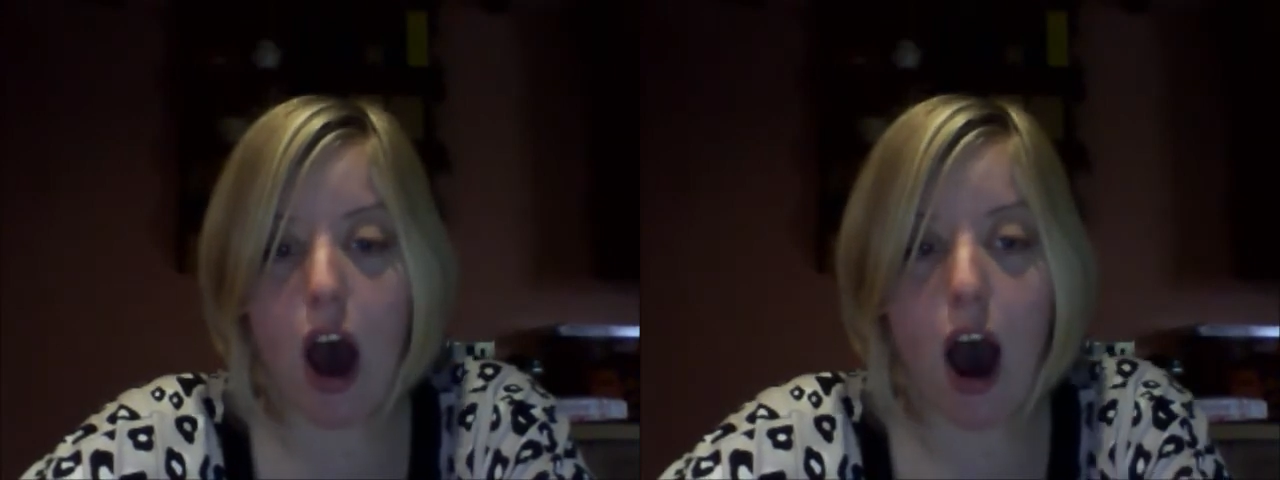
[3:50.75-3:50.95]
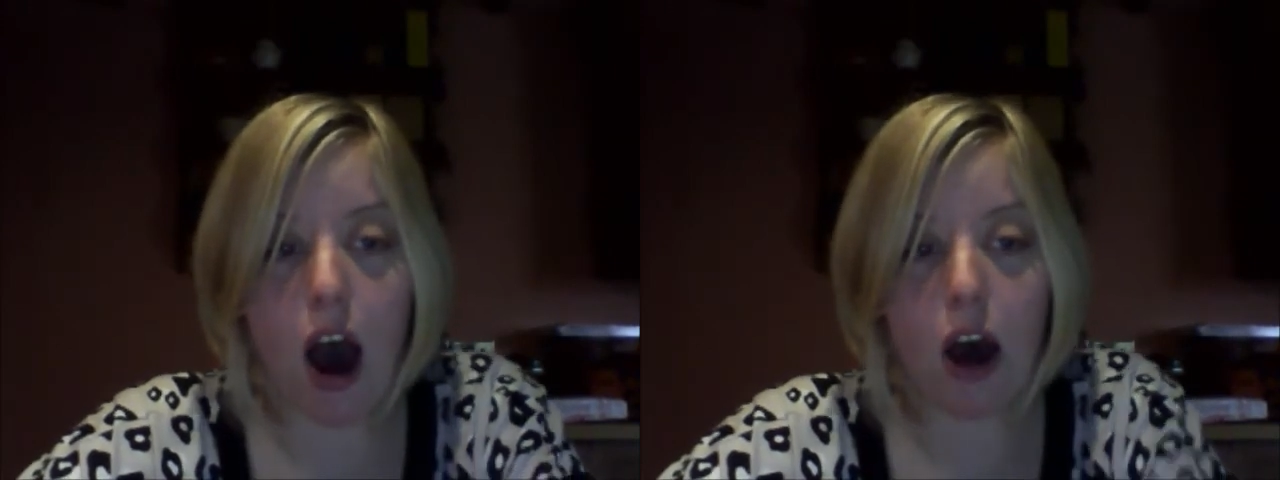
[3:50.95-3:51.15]

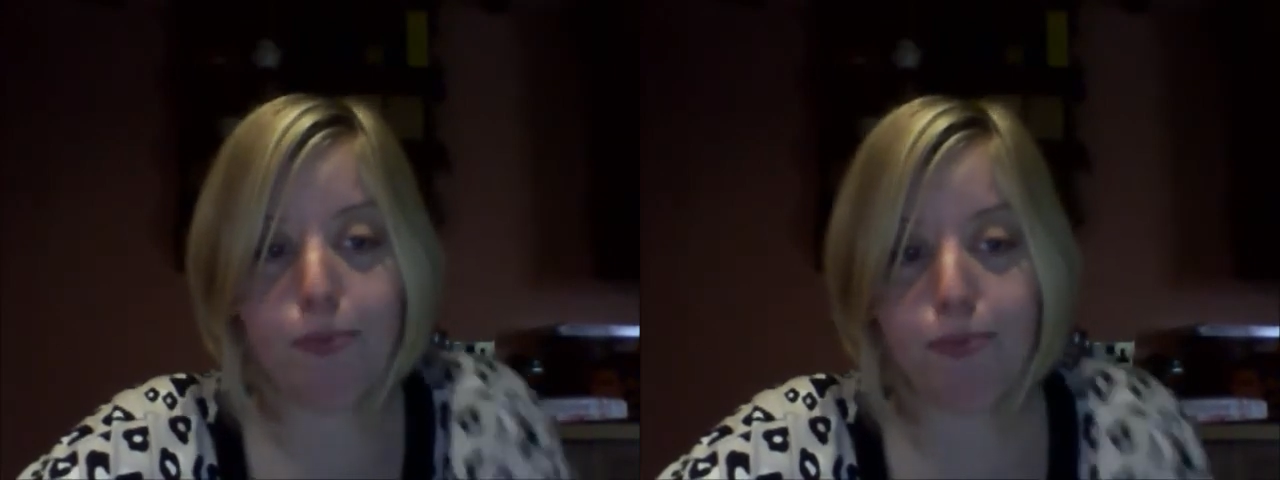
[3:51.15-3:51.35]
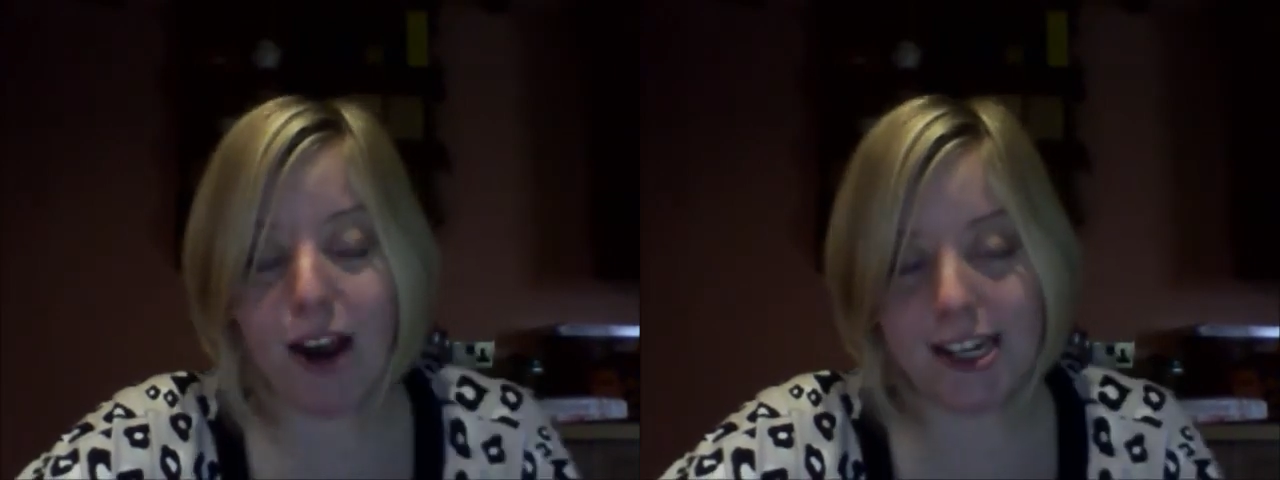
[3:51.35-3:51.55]
our
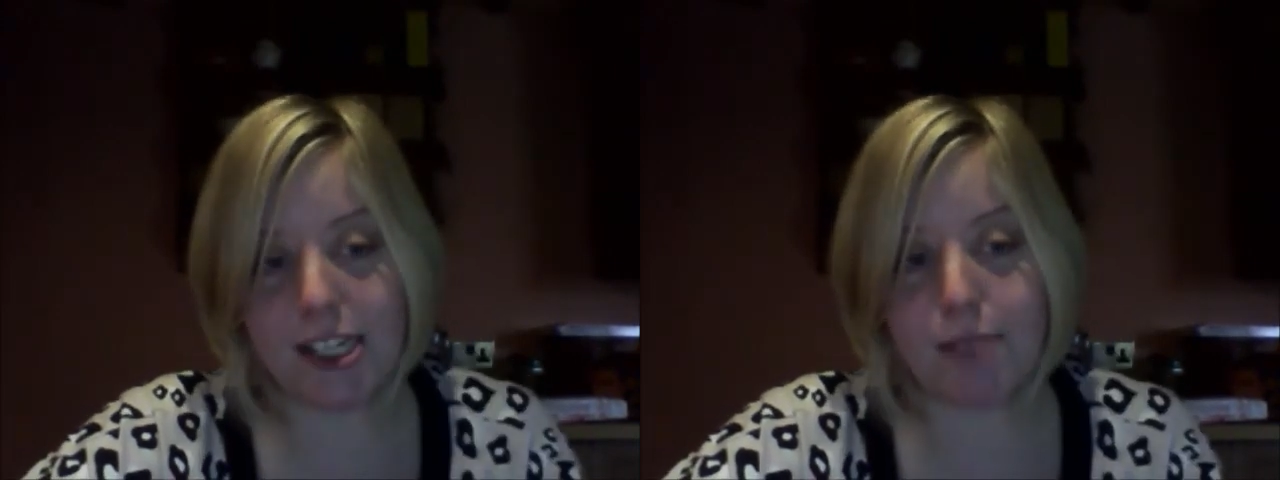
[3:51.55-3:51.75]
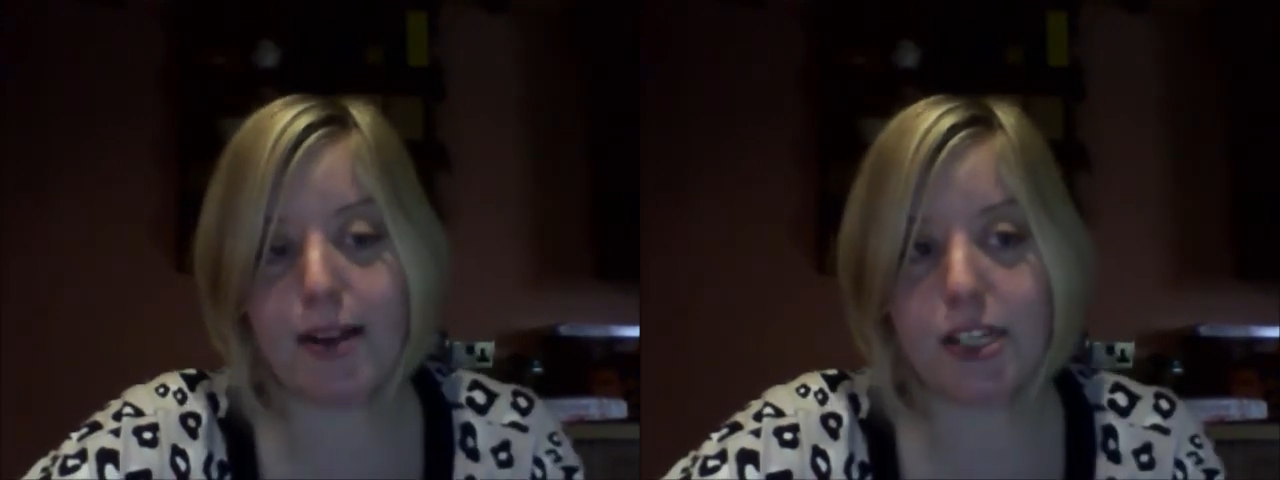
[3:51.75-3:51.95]

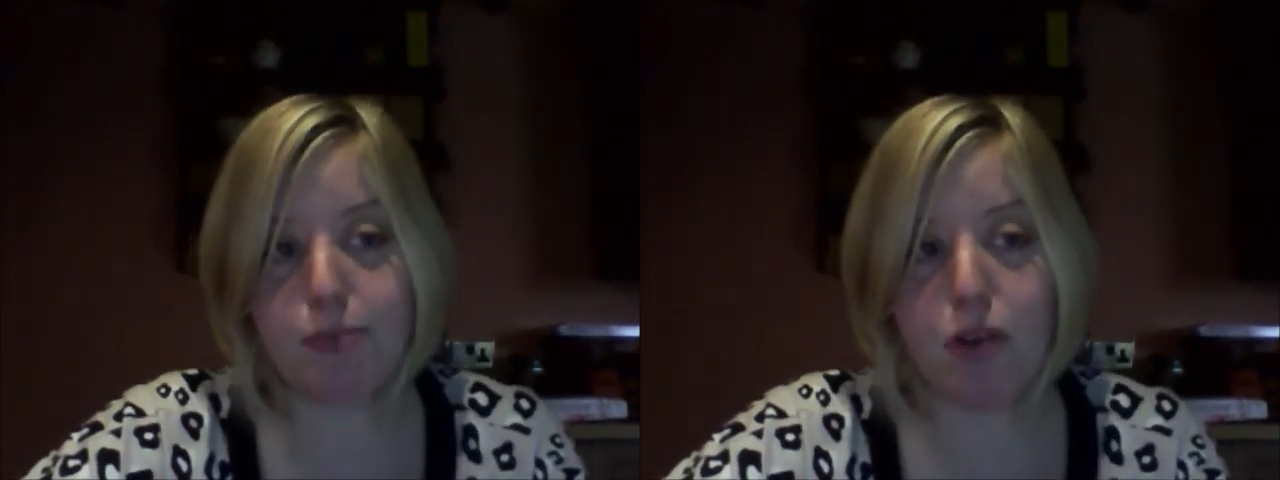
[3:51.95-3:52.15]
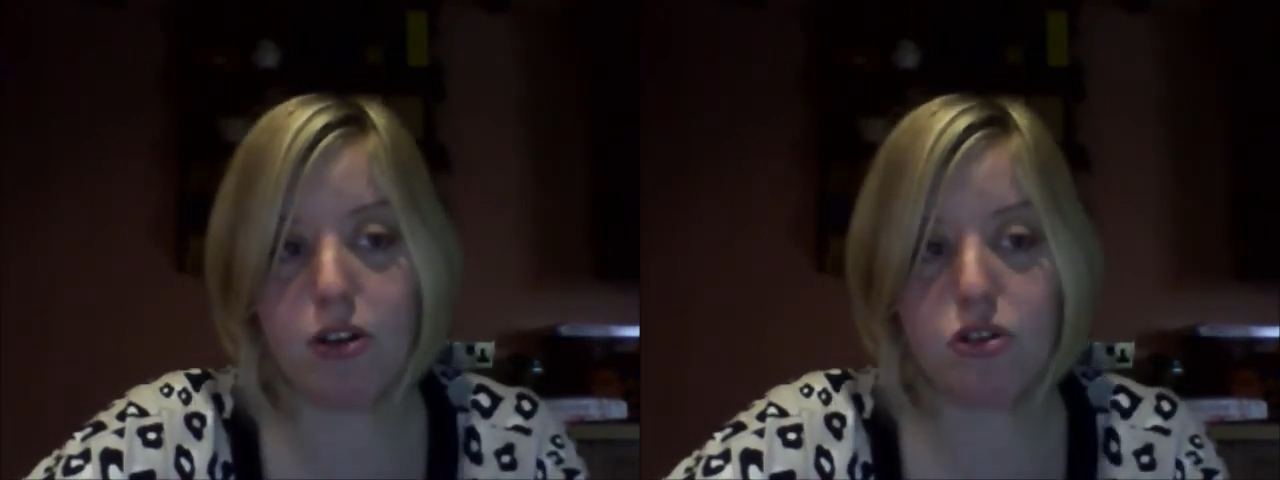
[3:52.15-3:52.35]
Practice Makes
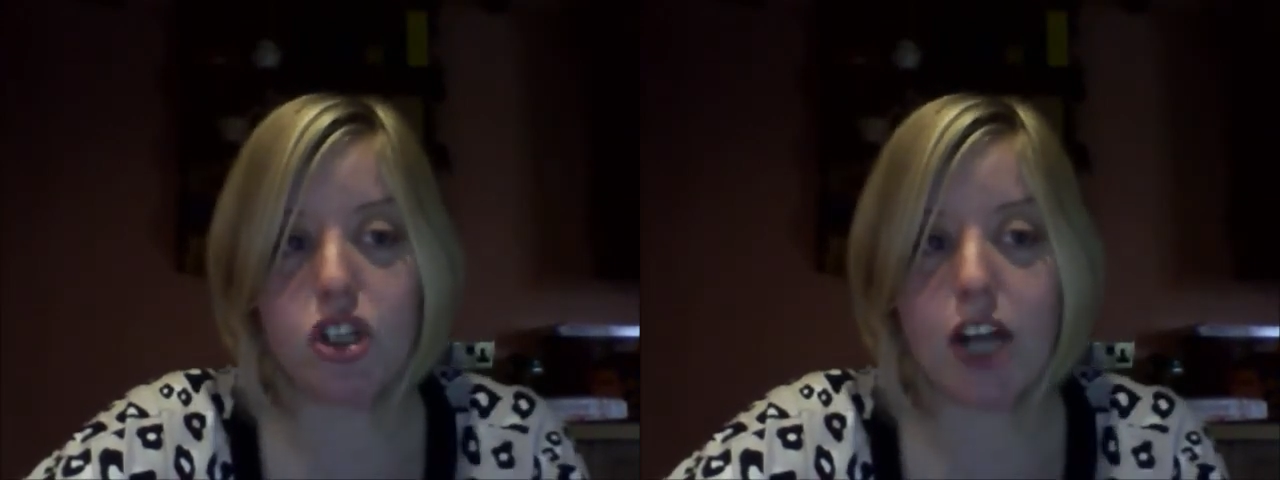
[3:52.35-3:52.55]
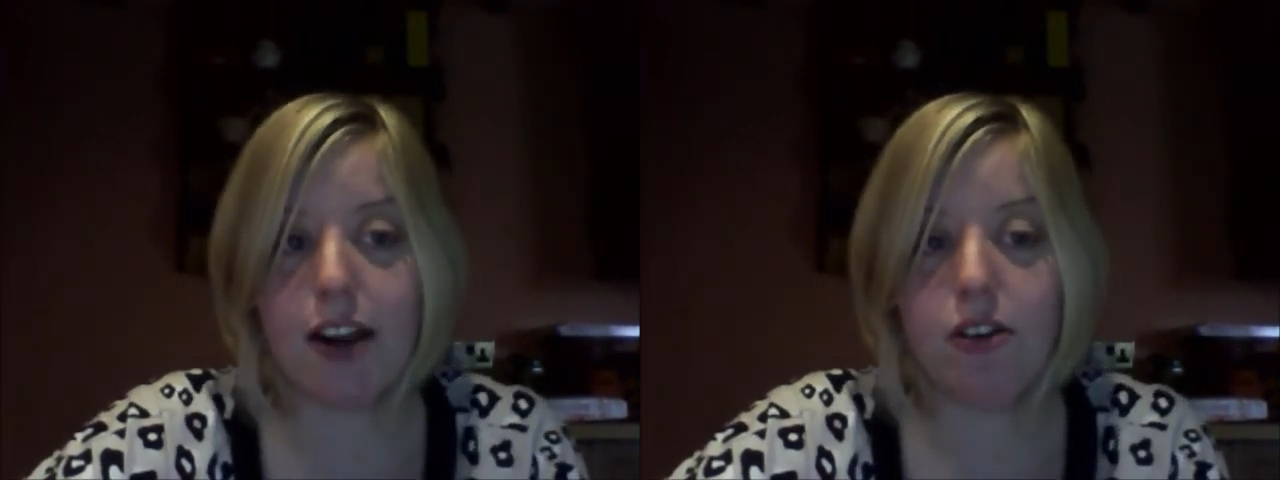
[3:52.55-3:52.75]
Pros
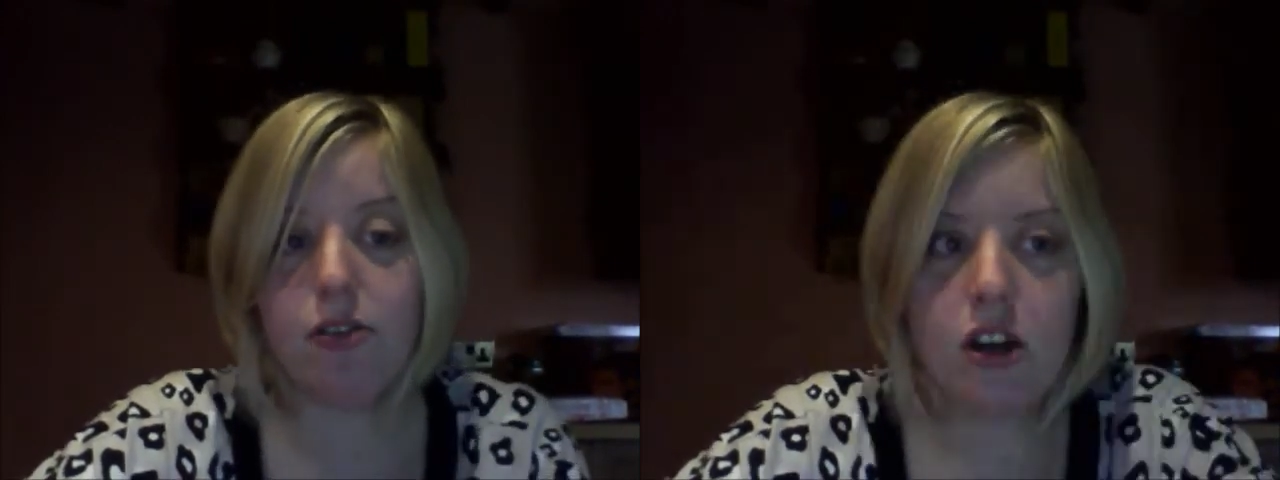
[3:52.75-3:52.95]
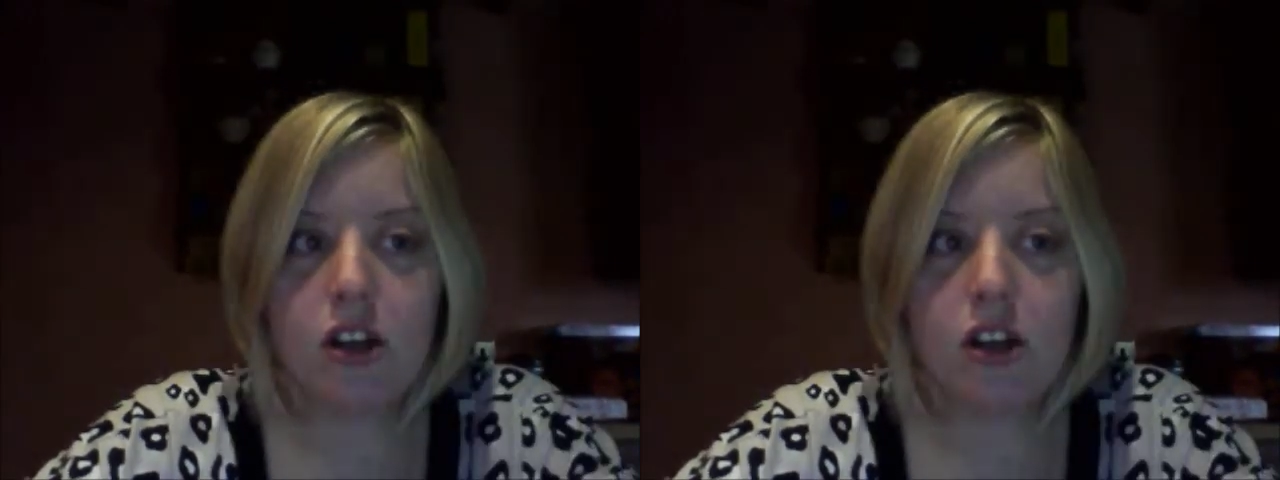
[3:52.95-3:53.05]
channel.